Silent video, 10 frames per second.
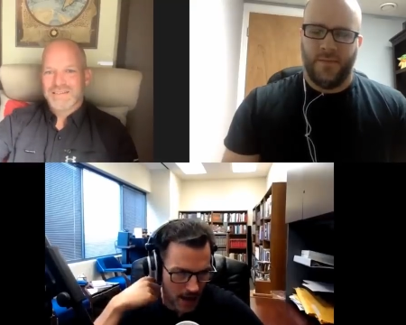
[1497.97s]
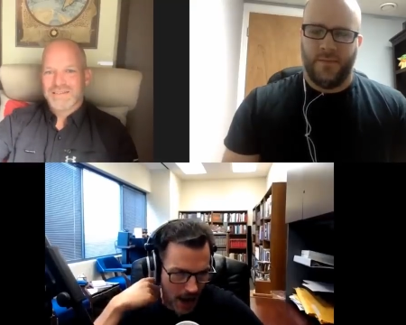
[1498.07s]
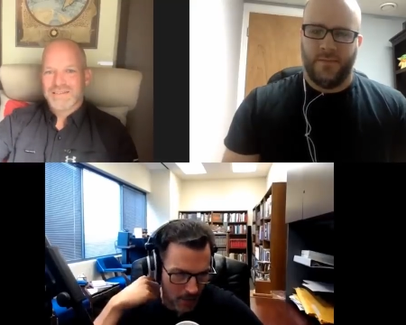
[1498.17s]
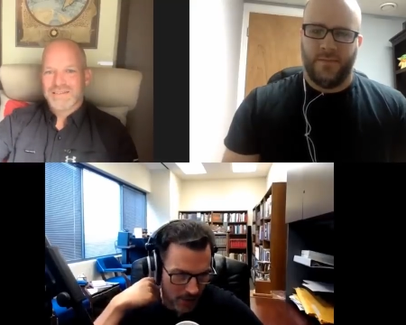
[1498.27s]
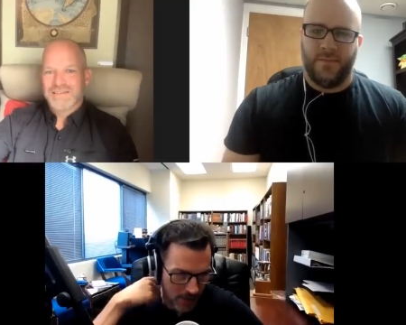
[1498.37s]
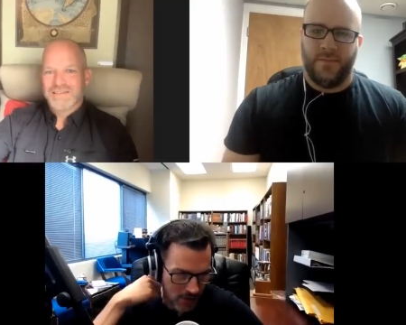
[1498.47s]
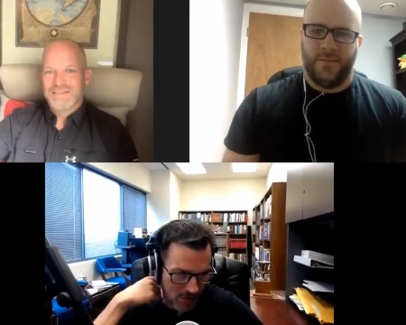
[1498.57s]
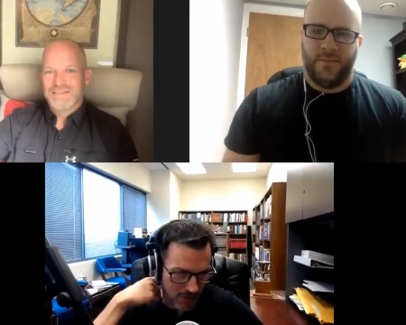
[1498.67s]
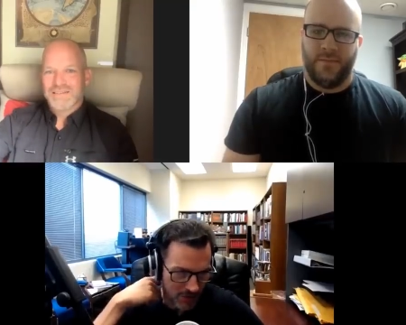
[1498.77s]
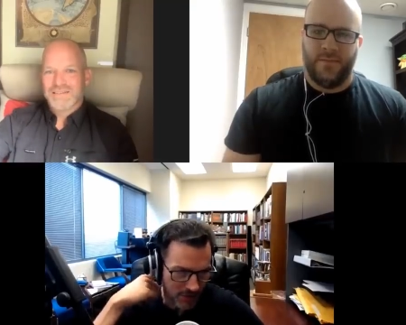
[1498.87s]
Speaker 1: I, I would argue,
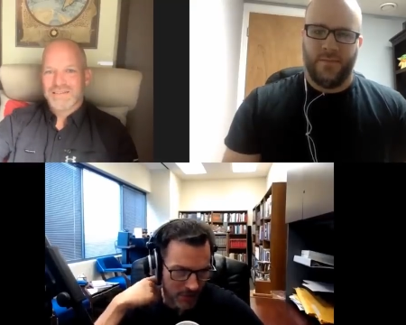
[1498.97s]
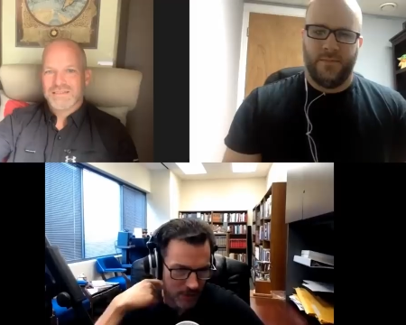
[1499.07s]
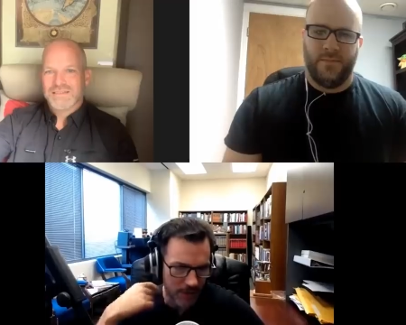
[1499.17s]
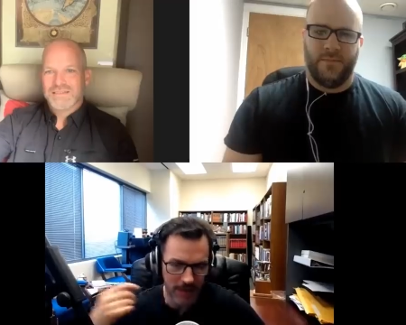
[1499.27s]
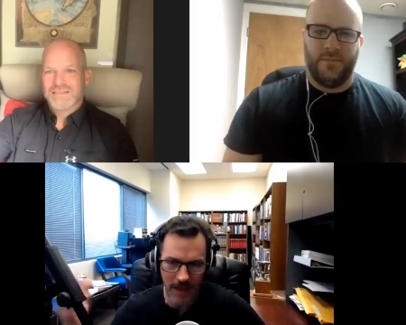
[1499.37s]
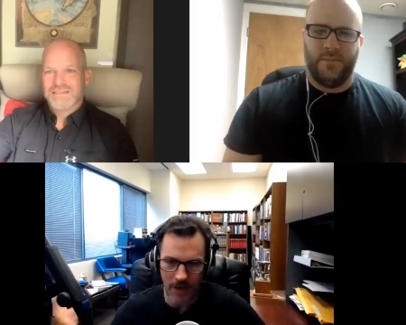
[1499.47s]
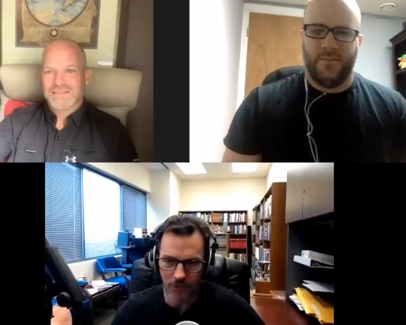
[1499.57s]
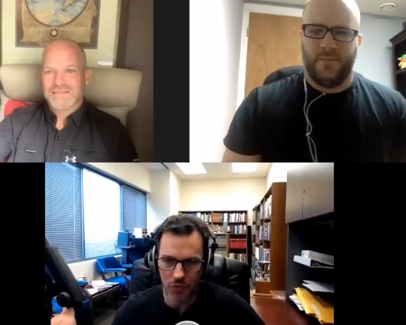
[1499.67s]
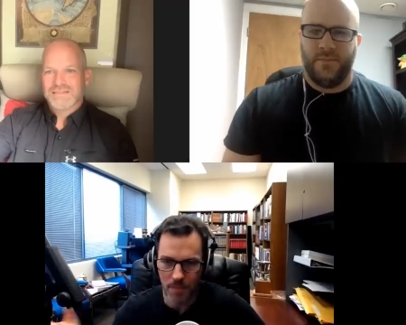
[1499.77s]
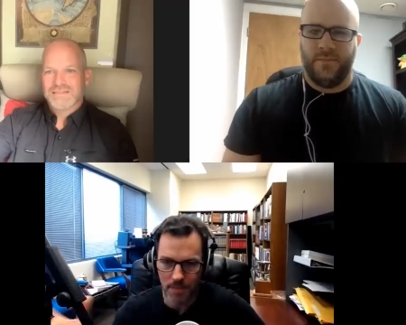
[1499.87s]
you can still get
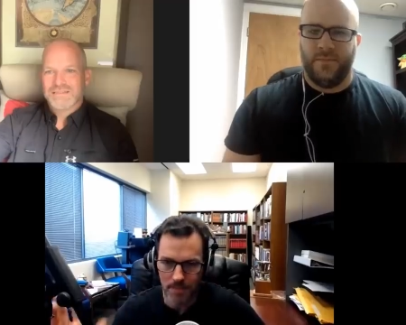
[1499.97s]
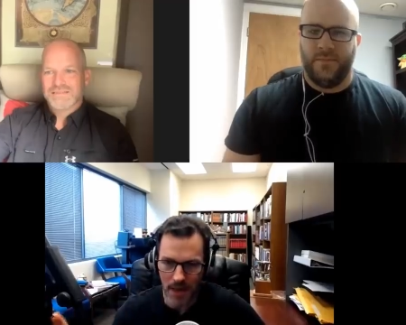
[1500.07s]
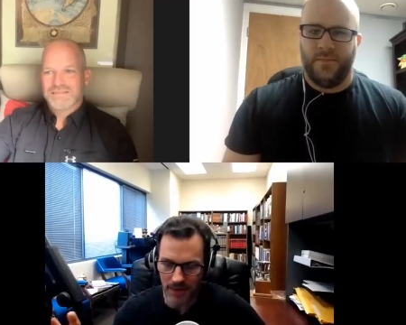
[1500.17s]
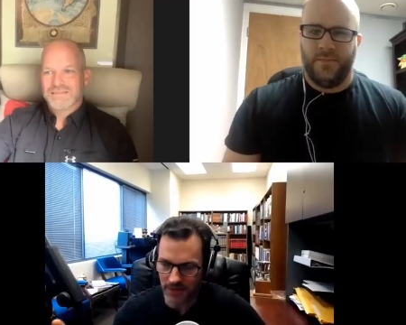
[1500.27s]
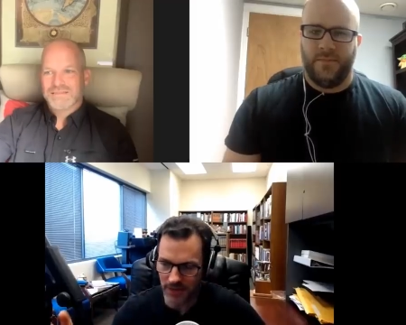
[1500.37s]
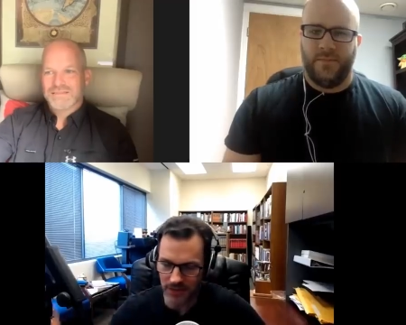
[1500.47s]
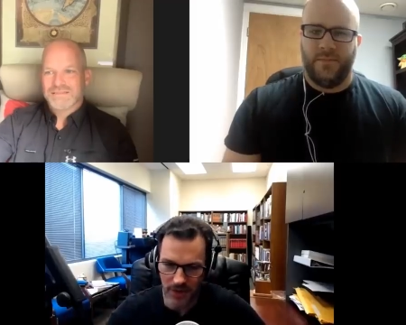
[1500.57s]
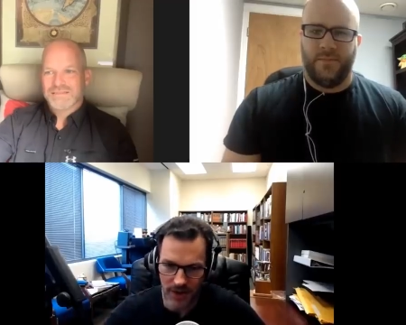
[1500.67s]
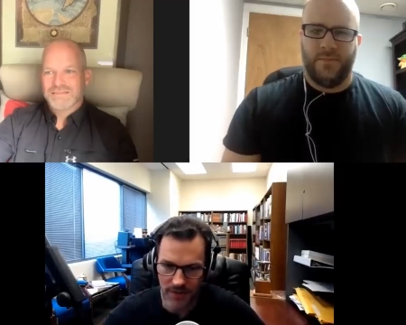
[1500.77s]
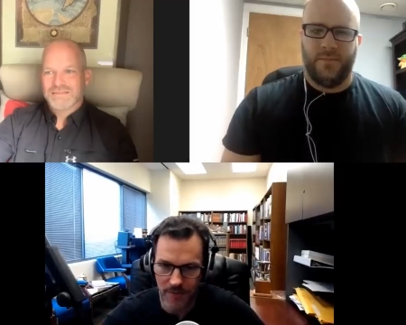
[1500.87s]
down to basics
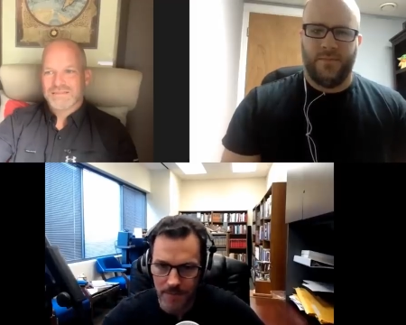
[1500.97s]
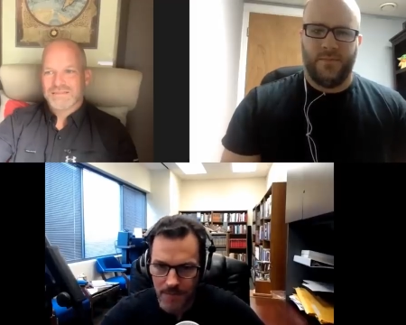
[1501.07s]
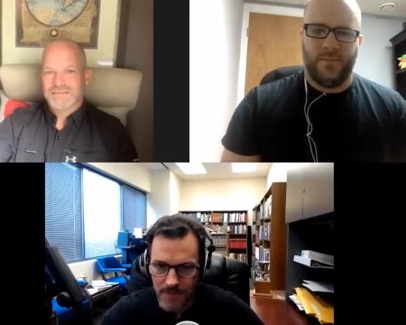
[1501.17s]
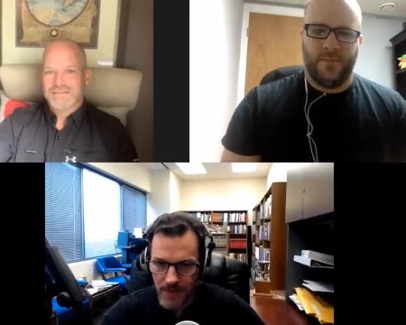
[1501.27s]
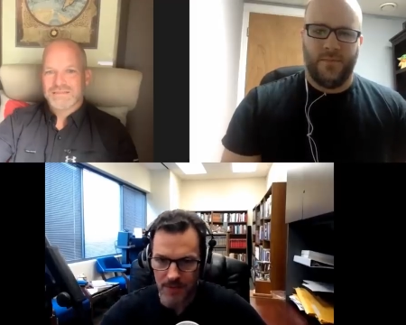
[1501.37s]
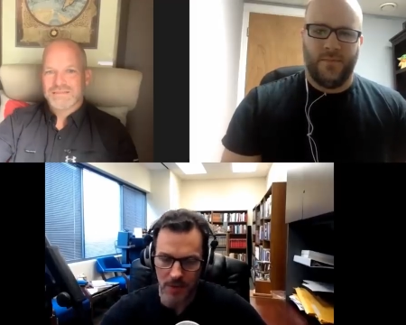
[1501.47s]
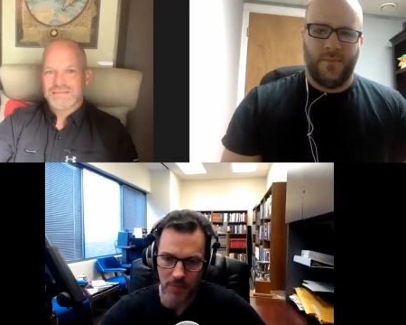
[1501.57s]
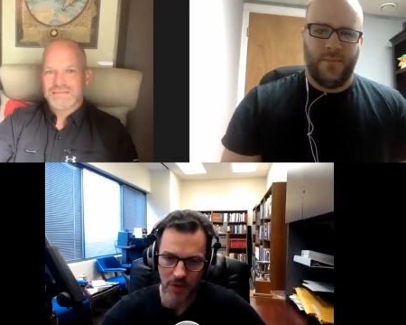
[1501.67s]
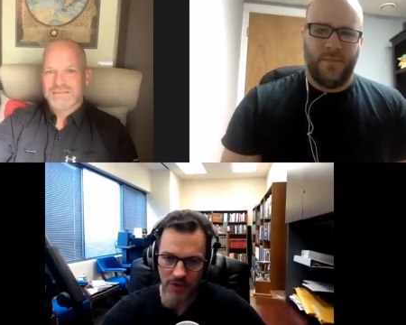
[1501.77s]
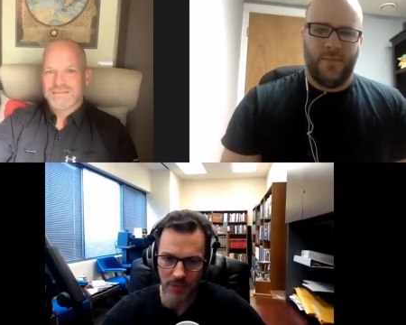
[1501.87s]
of fundamental
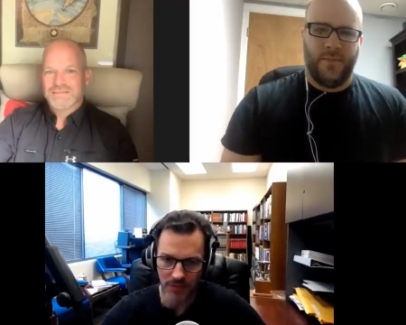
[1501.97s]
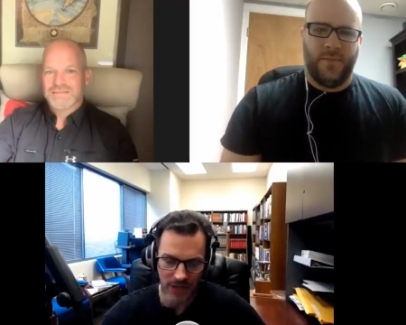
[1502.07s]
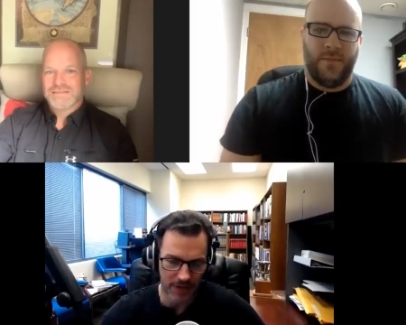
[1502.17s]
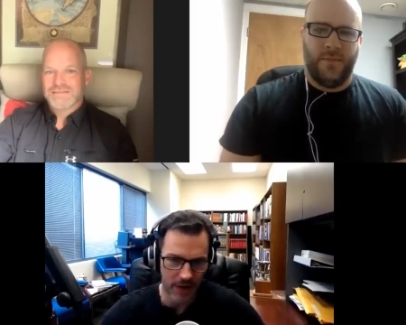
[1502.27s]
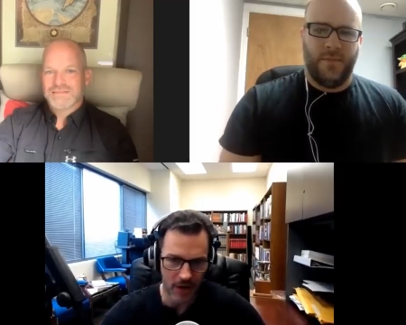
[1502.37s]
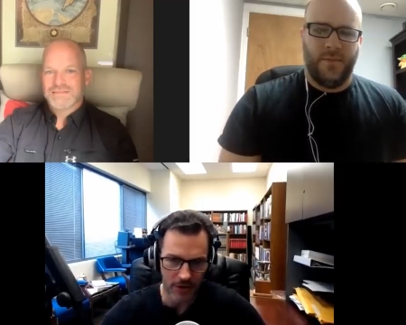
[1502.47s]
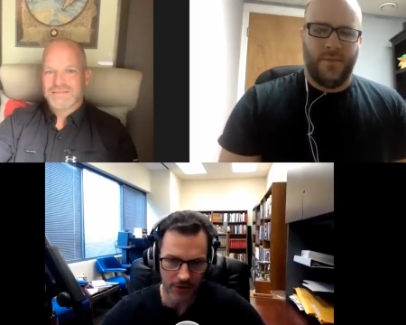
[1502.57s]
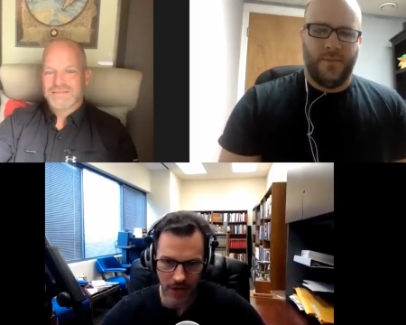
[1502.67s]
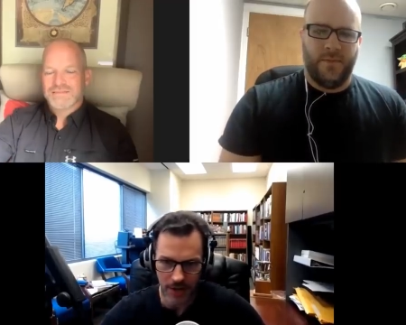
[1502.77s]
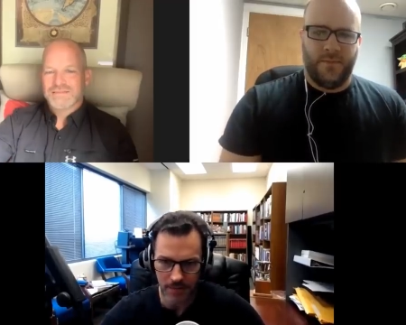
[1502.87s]
principles. And I think honor,
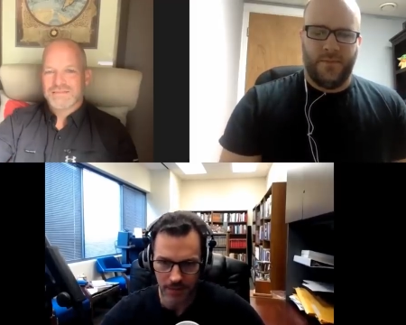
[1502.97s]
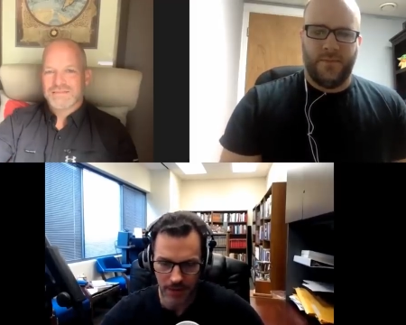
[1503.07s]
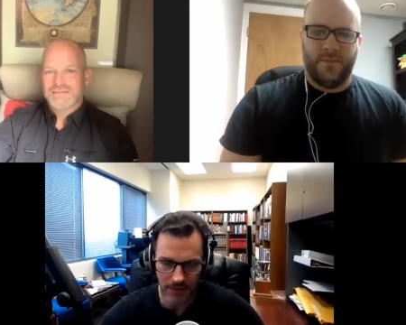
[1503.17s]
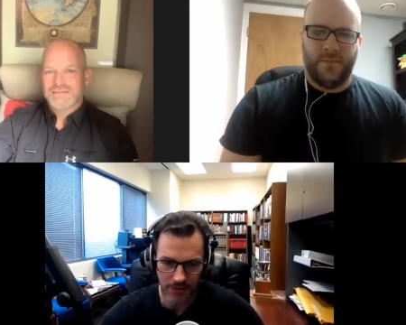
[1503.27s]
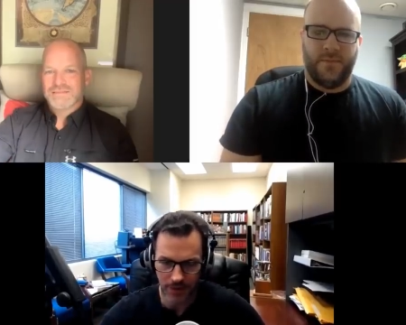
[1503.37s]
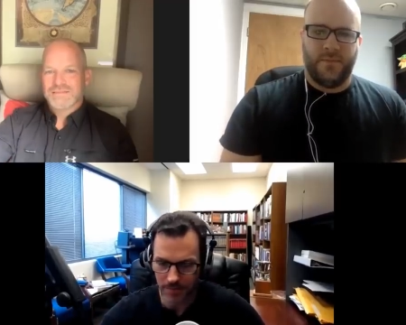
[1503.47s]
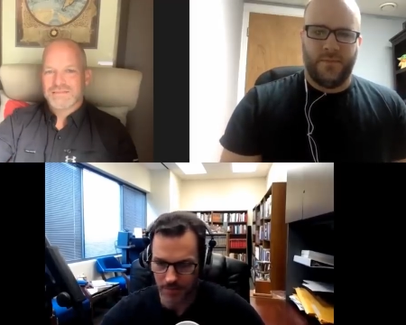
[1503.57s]
shame, kinship,